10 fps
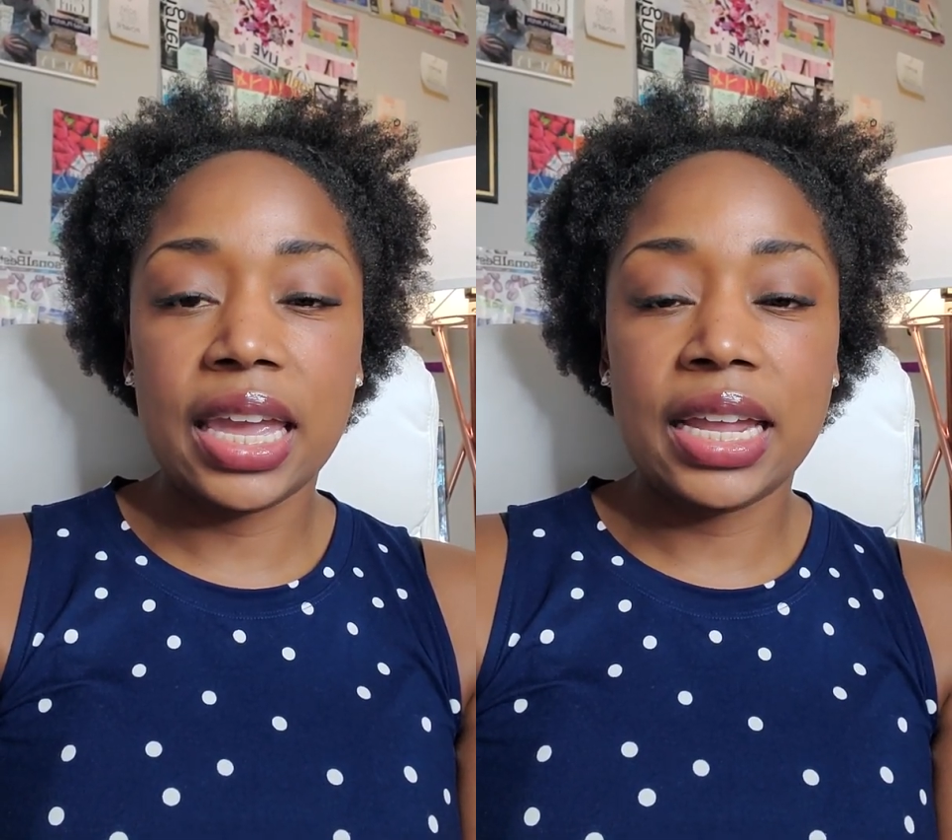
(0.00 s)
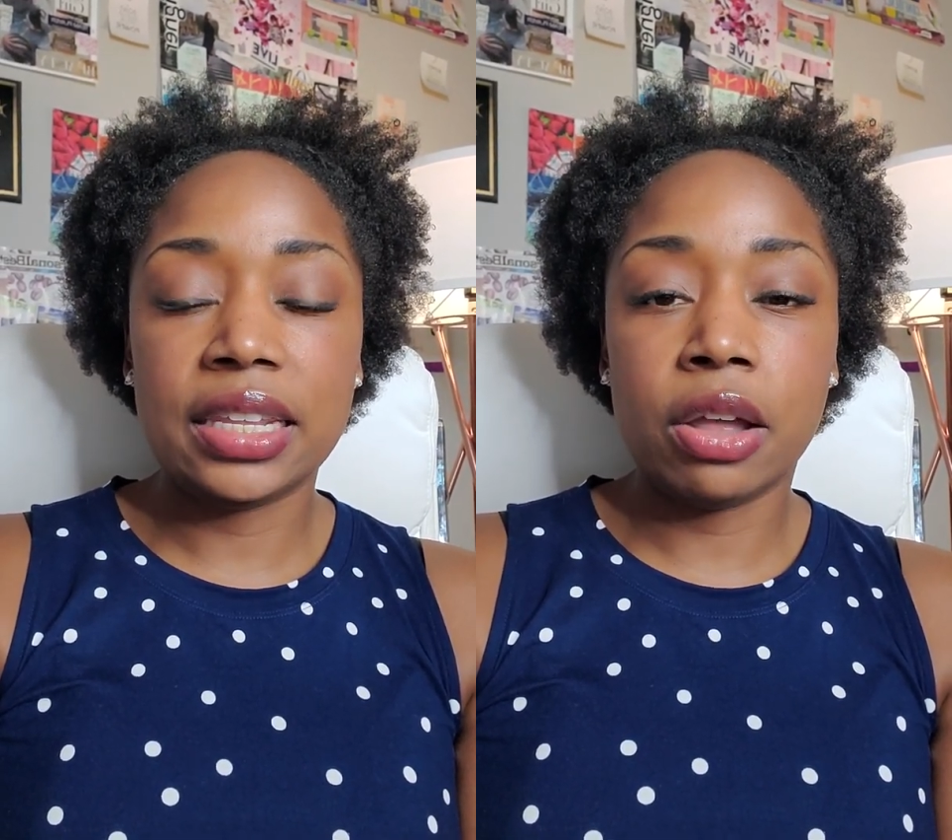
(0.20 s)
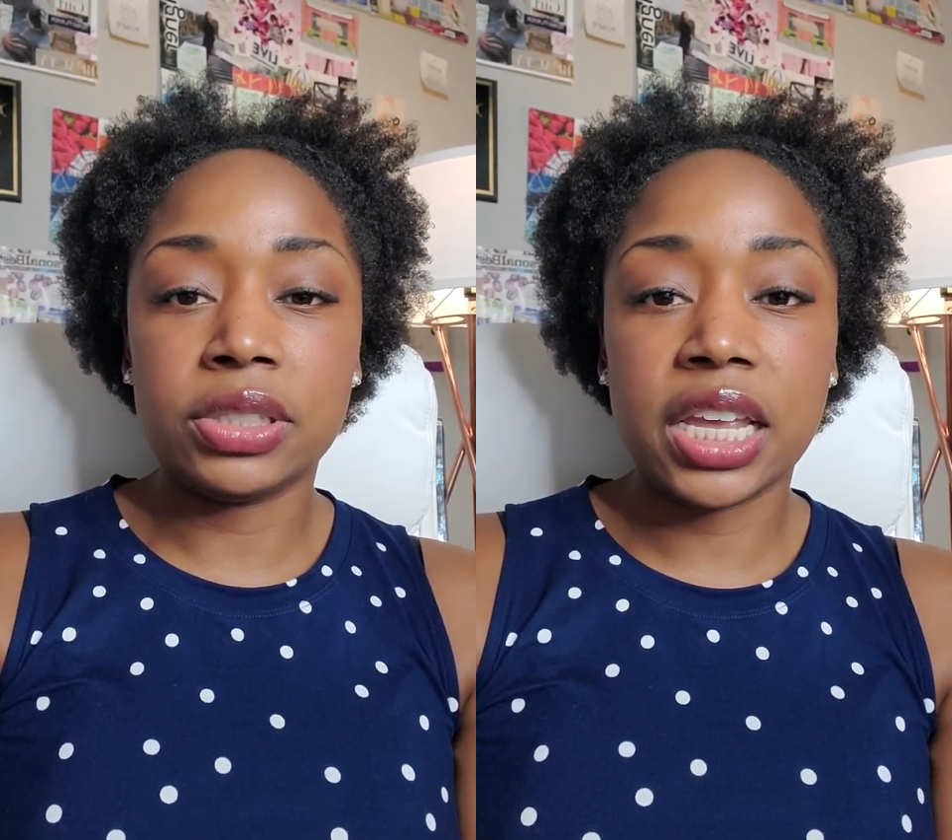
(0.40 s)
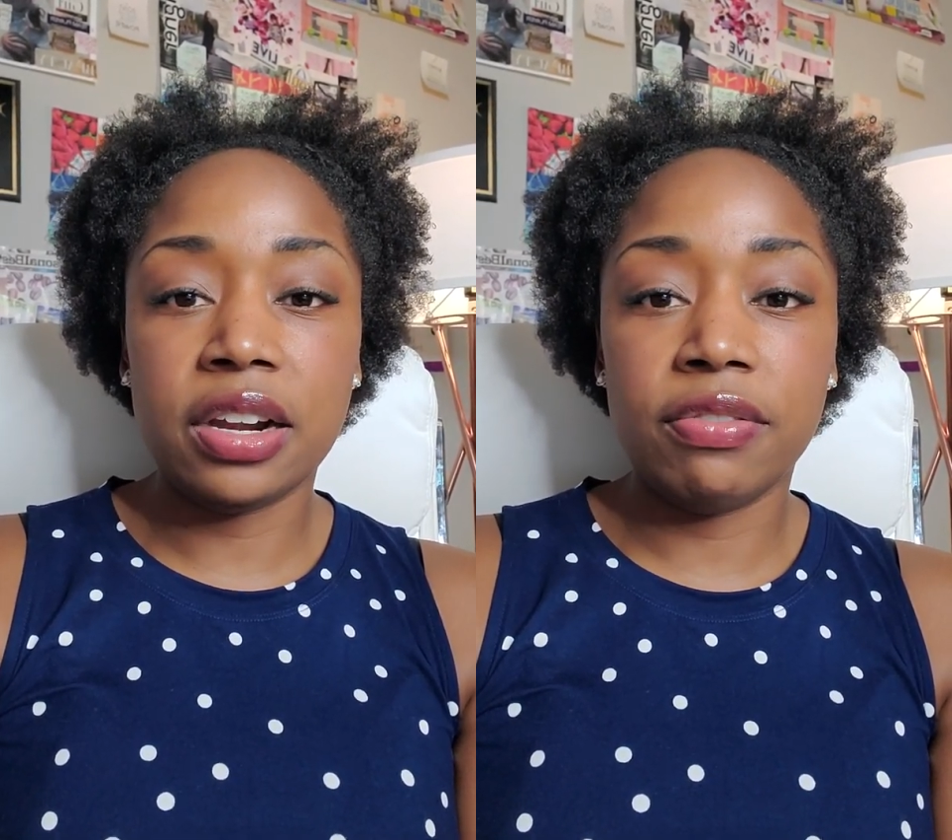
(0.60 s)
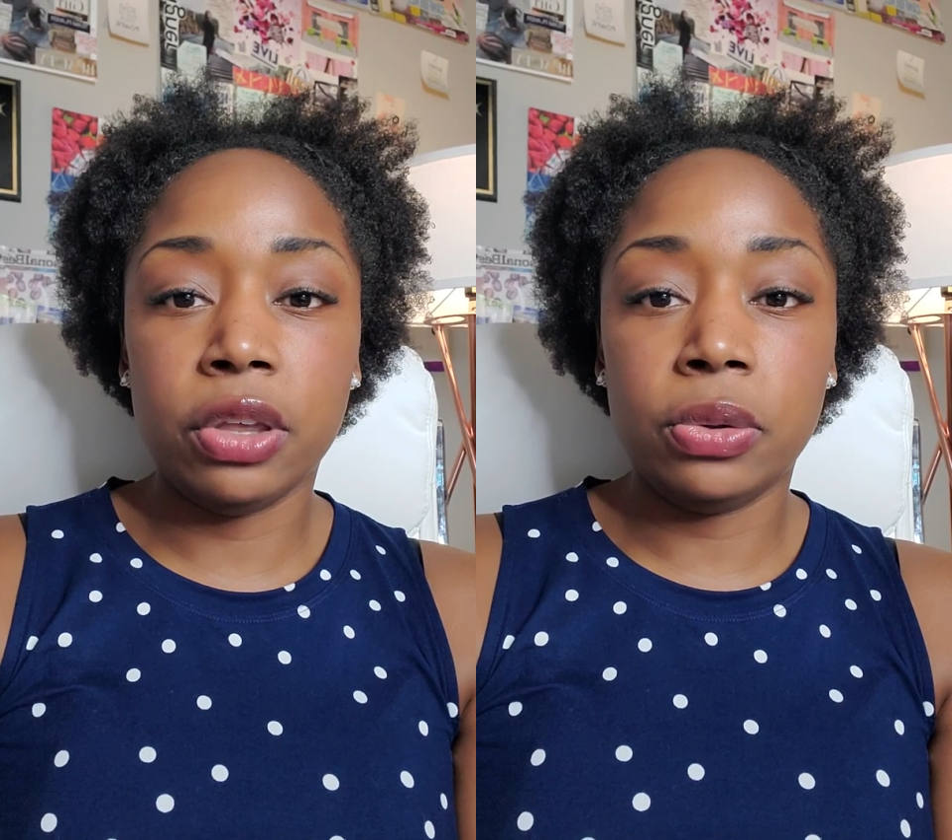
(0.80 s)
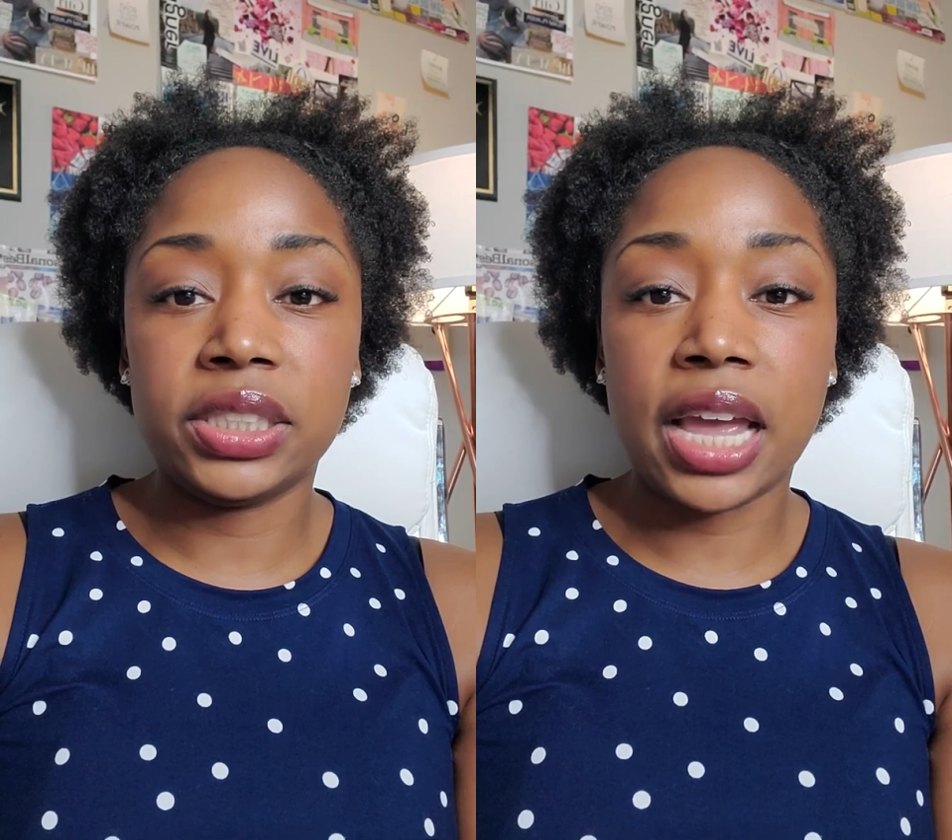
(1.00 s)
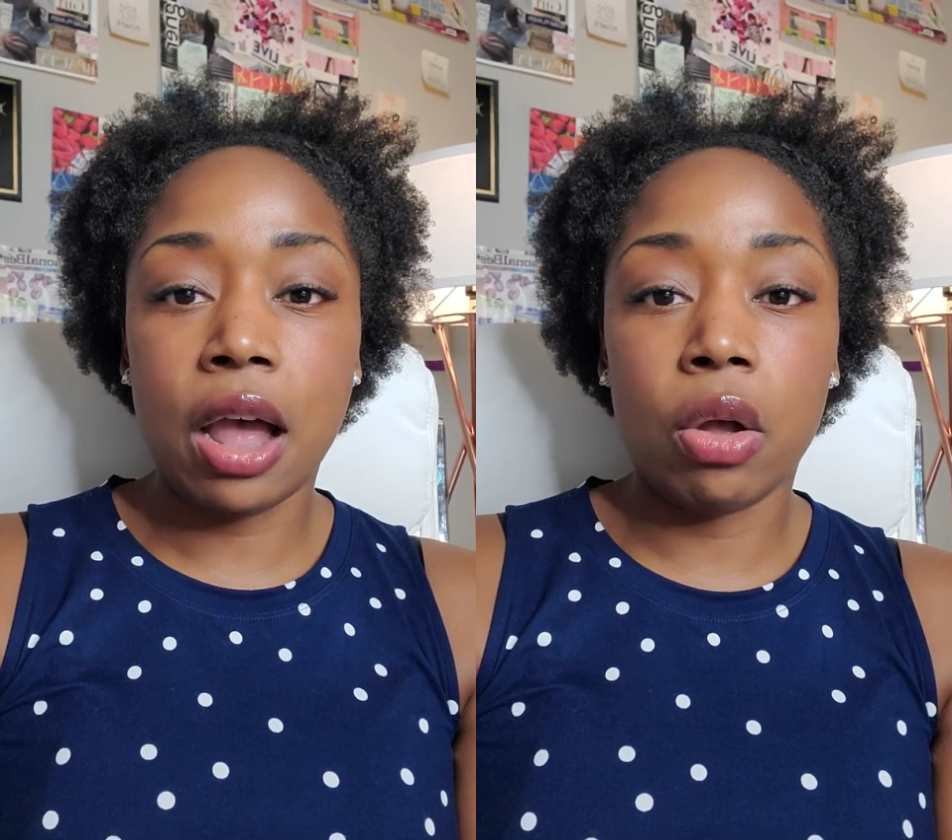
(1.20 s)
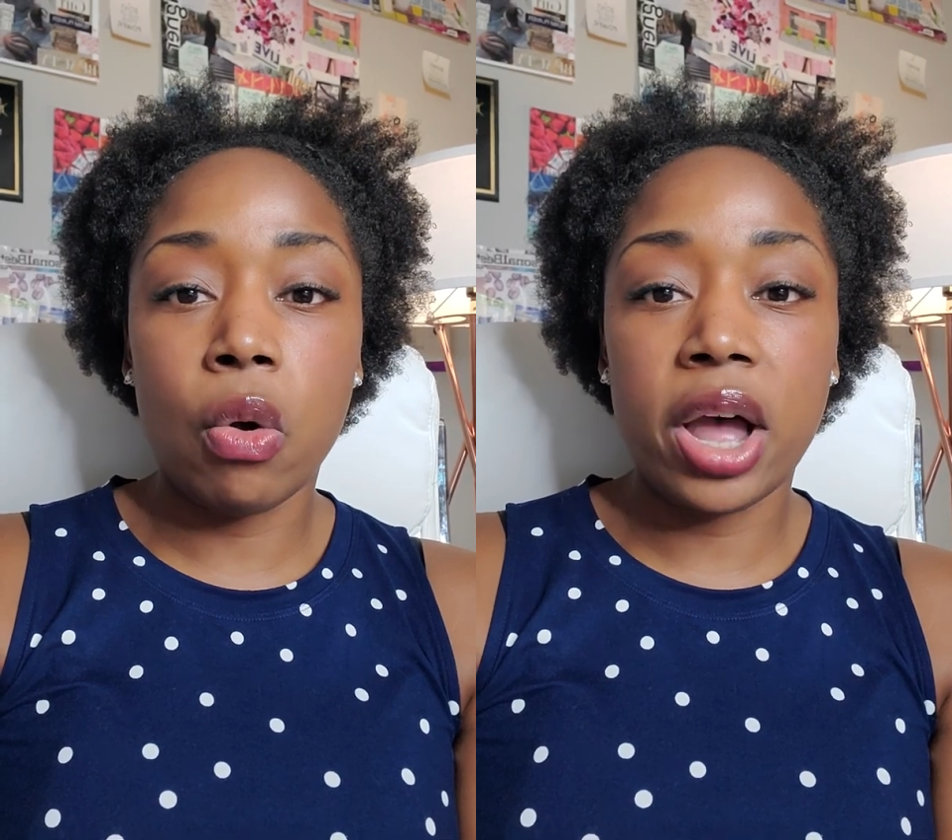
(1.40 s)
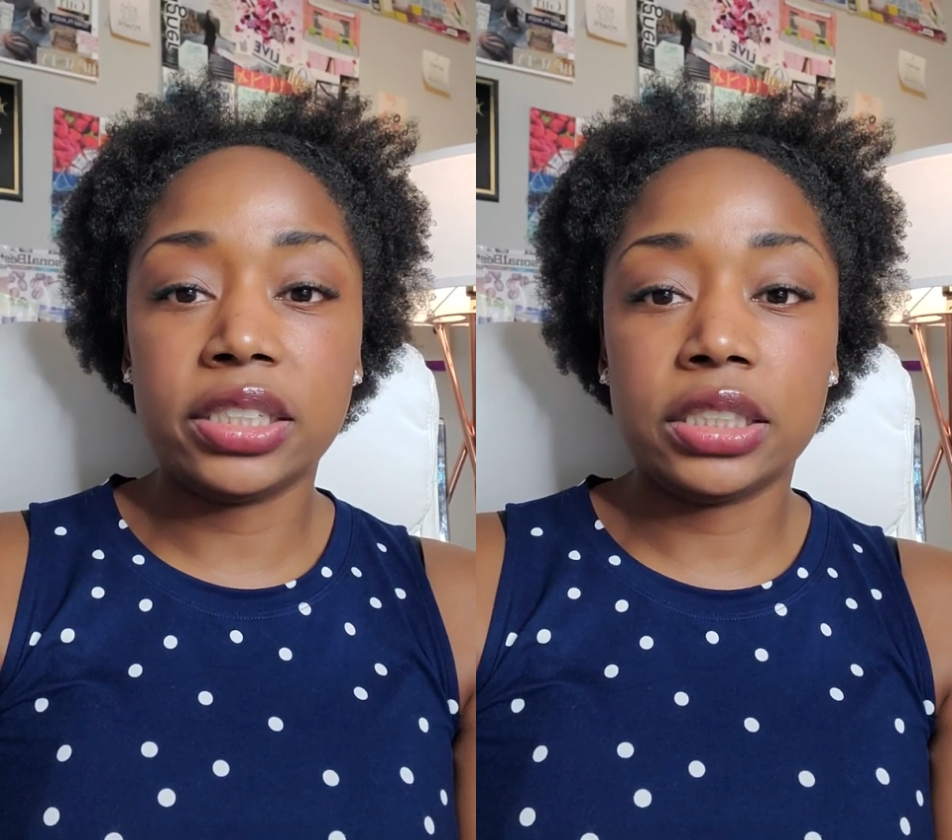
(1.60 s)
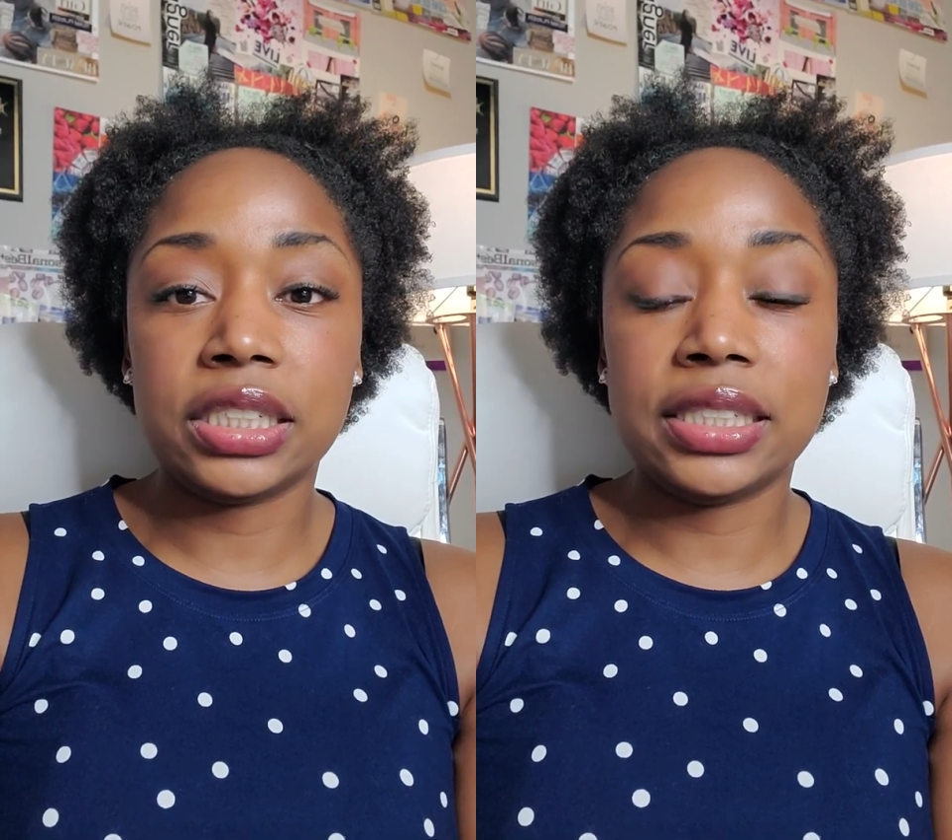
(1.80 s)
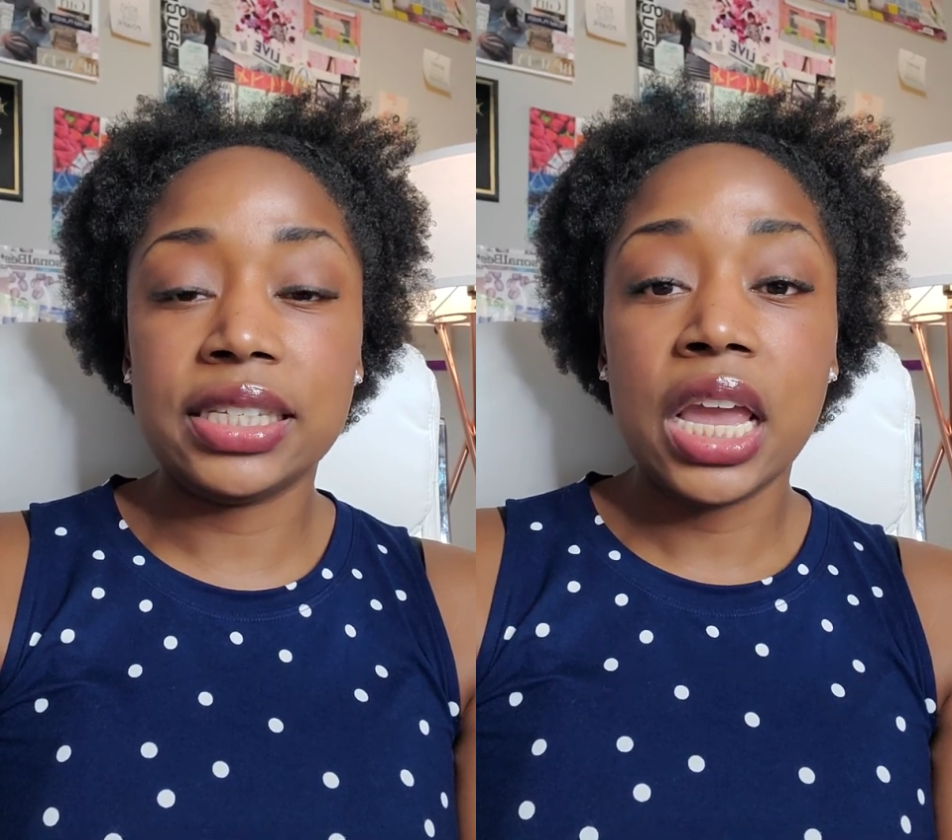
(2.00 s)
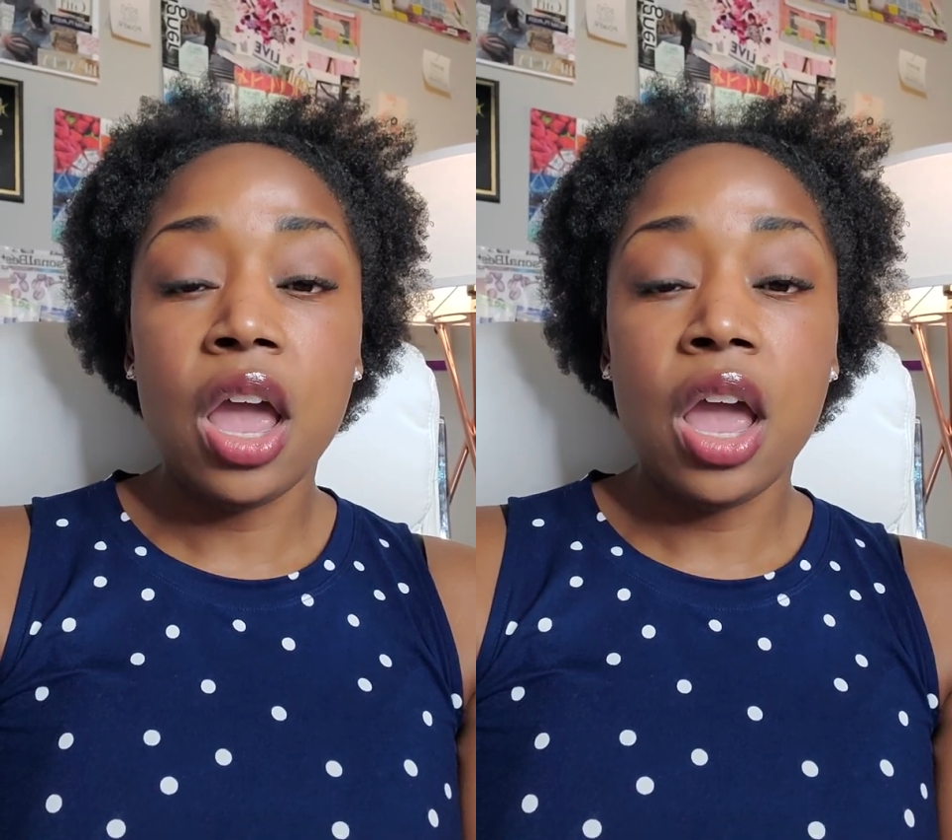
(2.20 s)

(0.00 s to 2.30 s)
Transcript: and those interview style questions